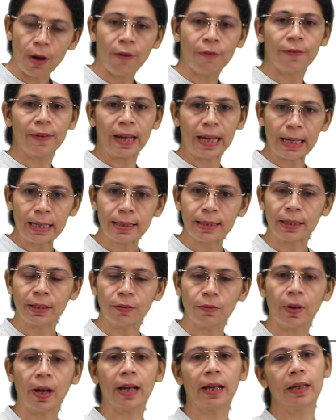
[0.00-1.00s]
of x
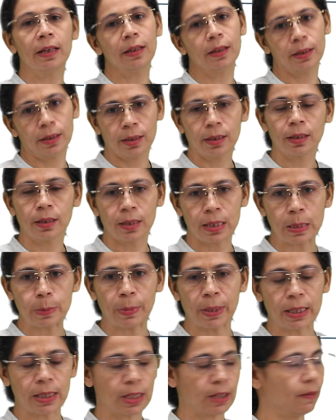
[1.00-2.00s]
and y
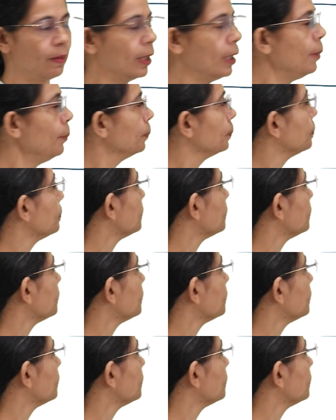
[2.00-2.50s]
respectively.